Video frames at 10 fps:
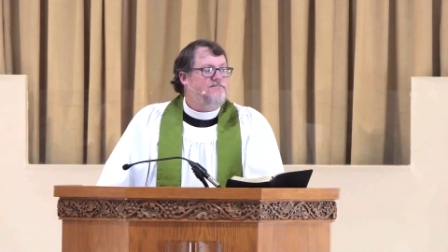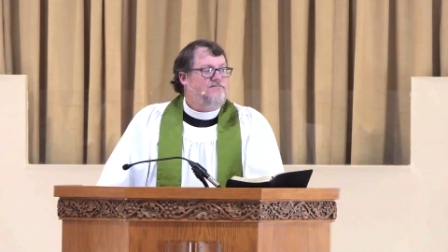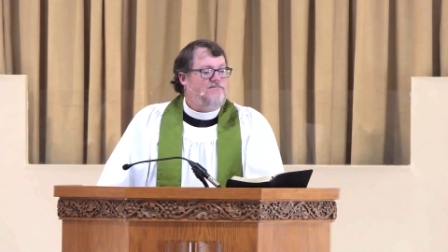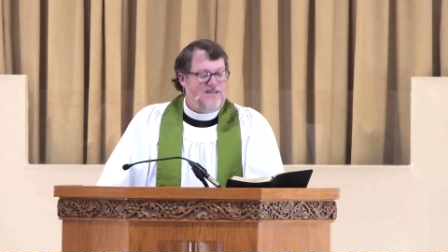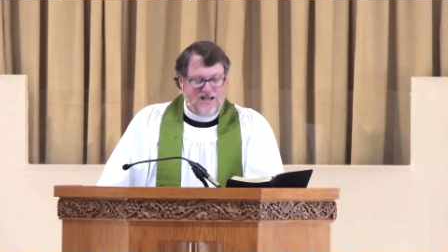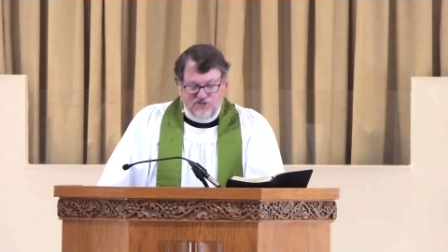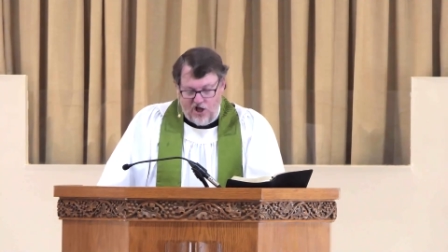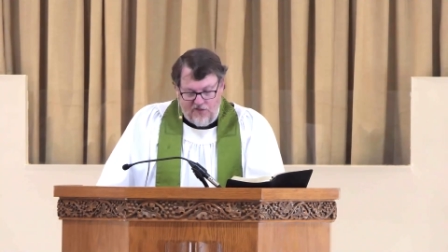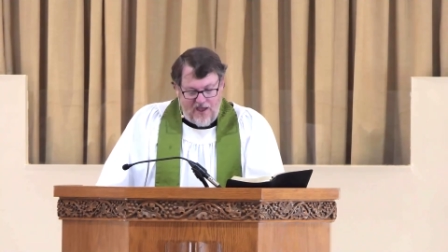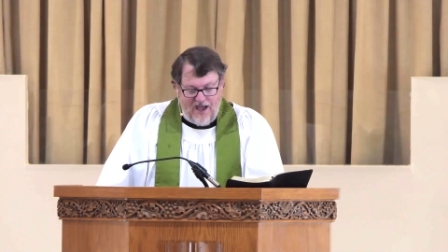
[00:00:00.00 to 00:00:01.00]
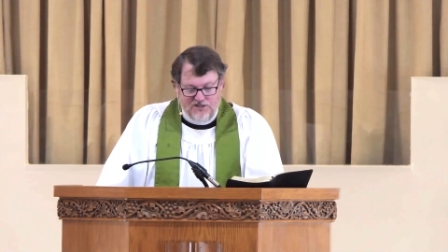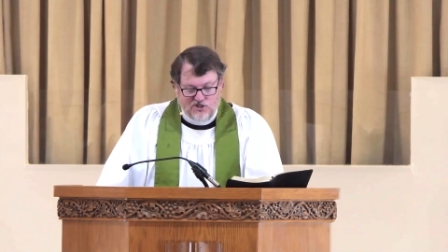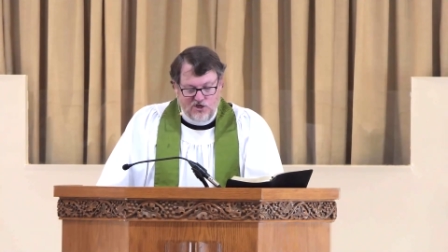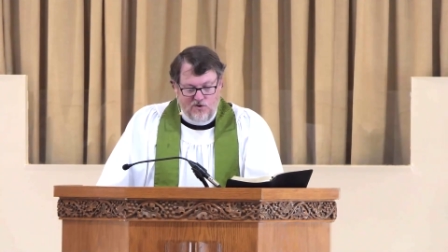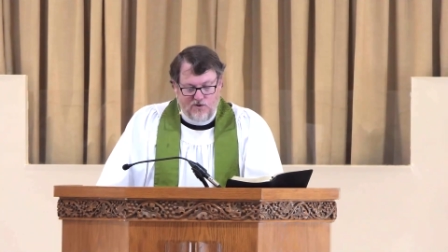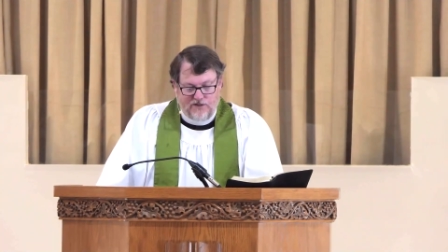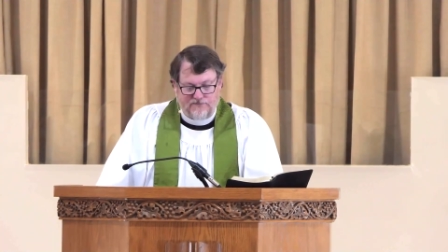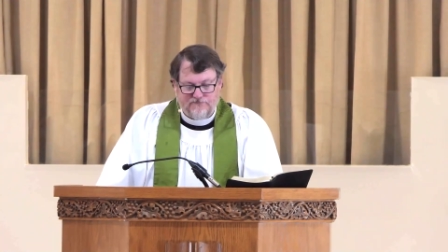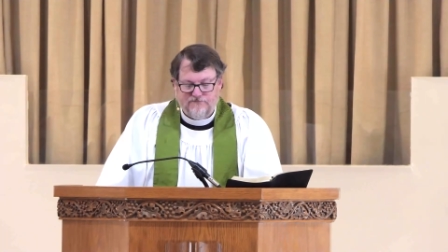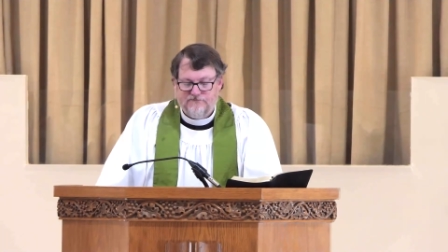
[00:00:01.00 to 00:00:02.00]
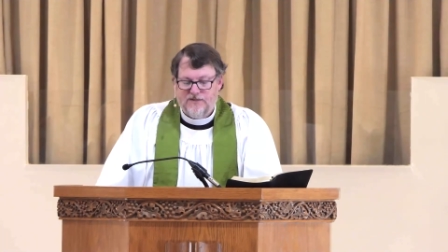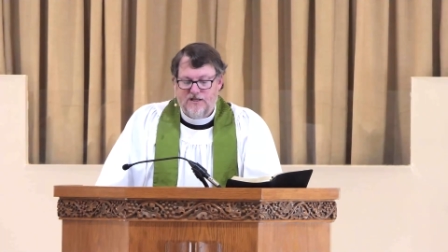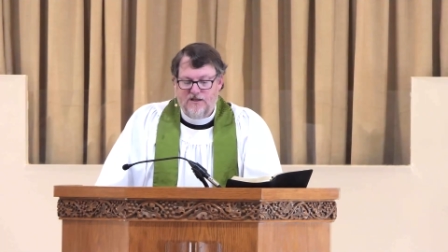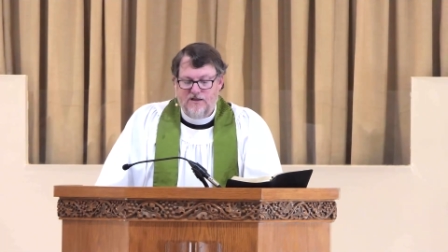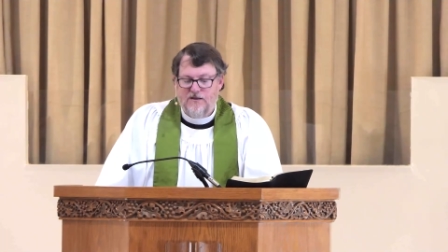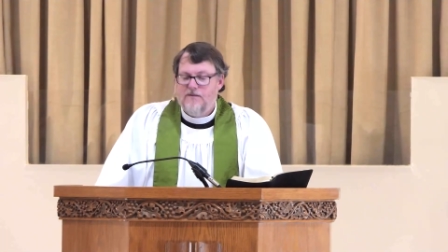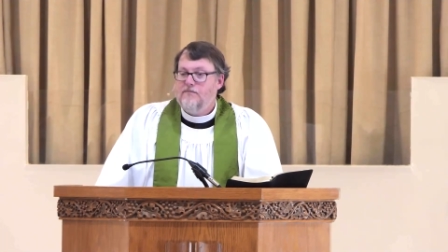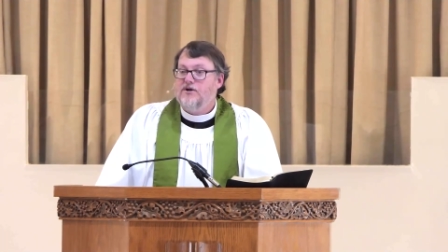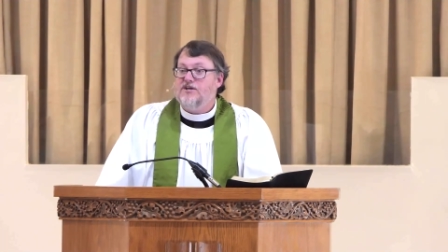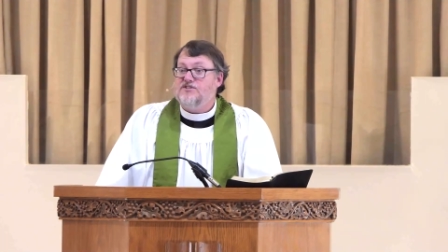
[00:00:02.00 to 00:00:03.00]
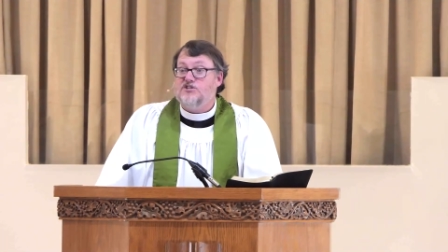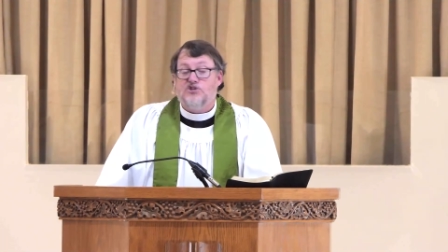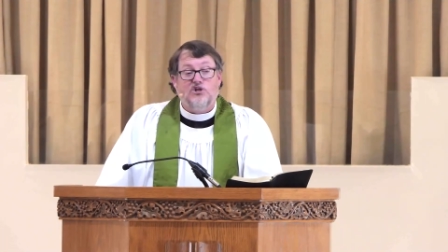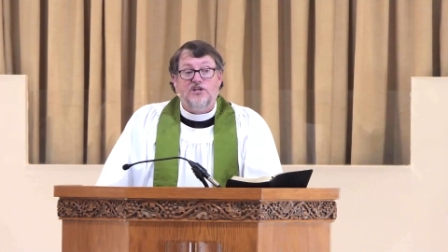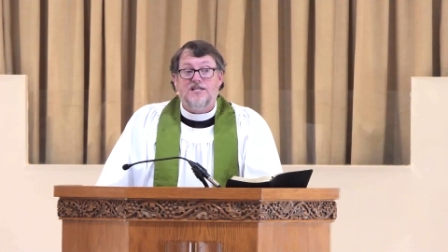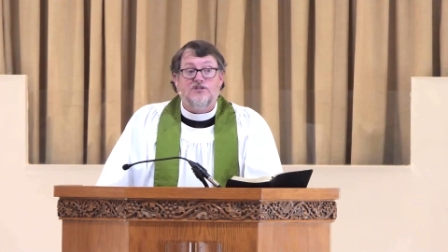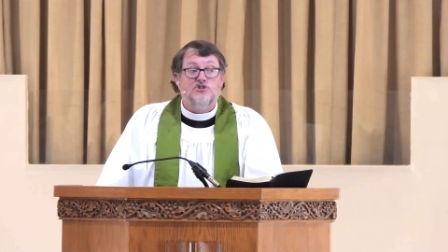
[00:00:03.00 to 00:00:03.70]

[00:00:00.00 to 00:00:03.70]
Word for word: That's all they had to go on. Because they certainly didn't do